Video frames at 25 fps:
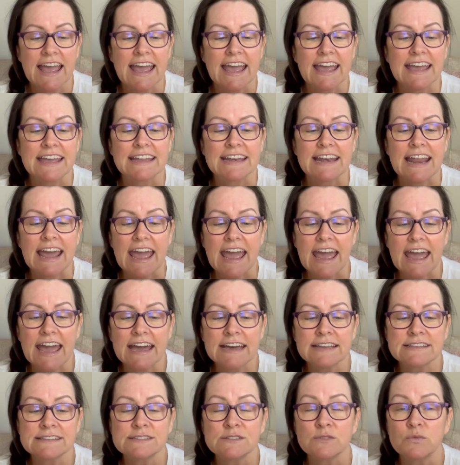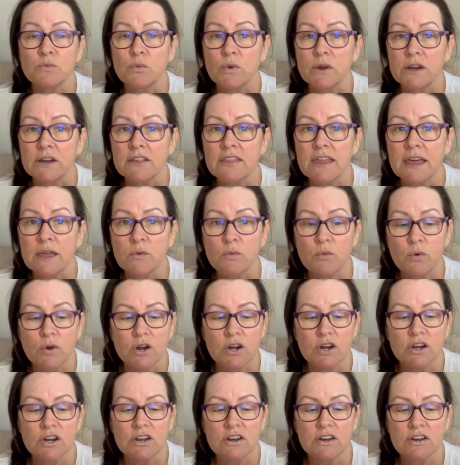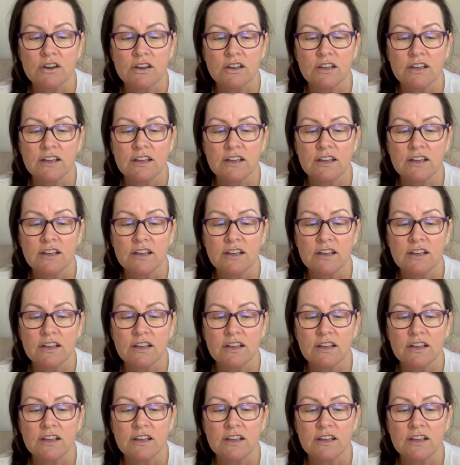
and asked where they were,